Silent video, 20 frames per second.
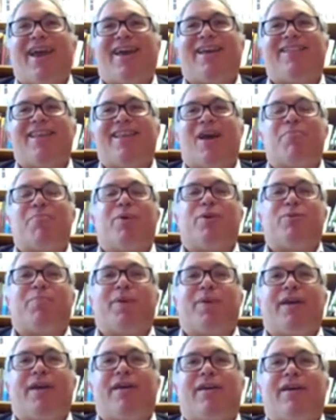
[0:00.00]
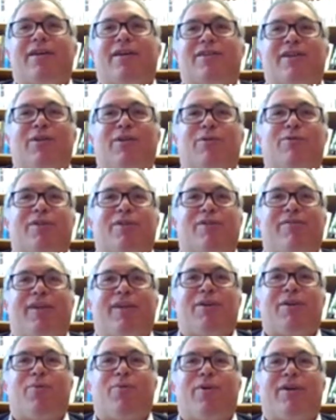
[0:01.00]
And that must be
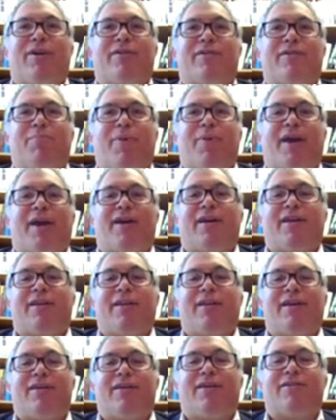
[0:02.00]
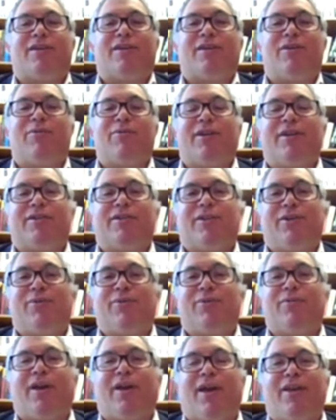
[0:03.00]
exclusively what Beckett is alluding
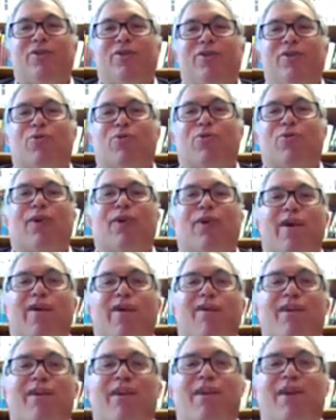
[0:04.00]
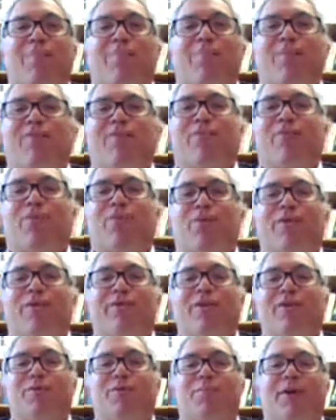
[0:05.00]
to and drawing on. But of
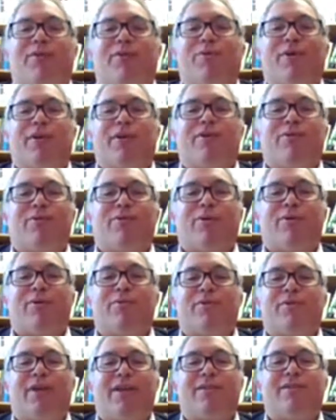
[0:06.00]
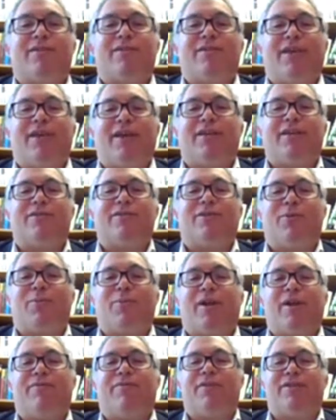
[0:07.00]
course, there's bickering duos in Synge's The
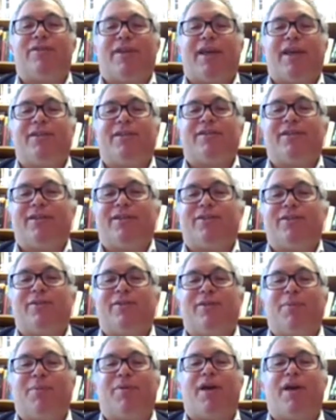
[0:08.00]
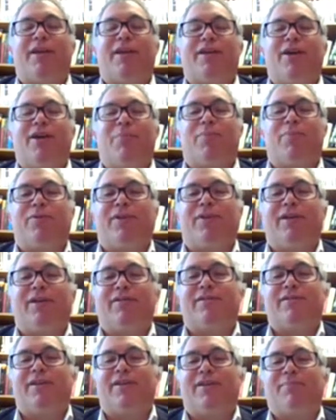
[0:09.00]
Well of the Saints, the blind couple
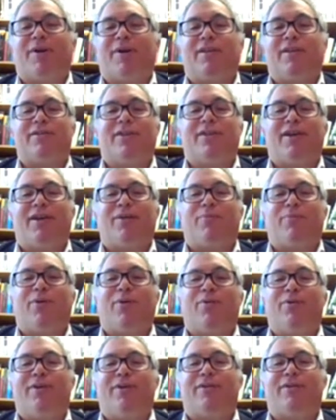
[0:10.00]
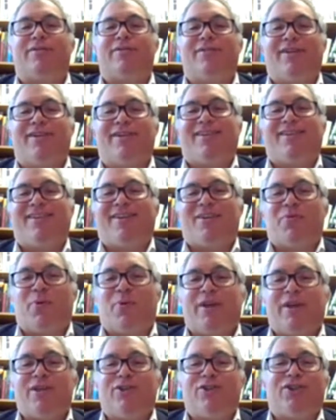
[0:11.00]
that sit by the side of the road and
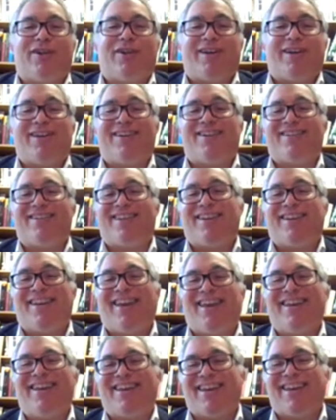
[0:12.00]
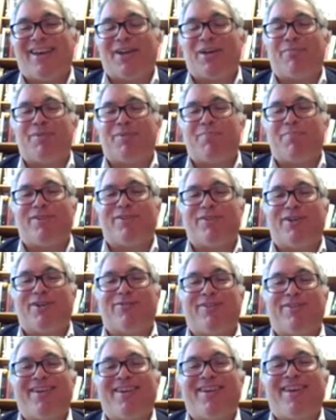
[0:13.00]
whinge and get up to
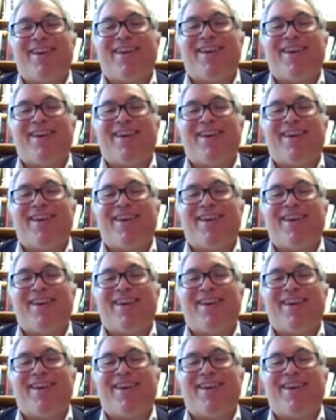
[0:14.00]
mischief.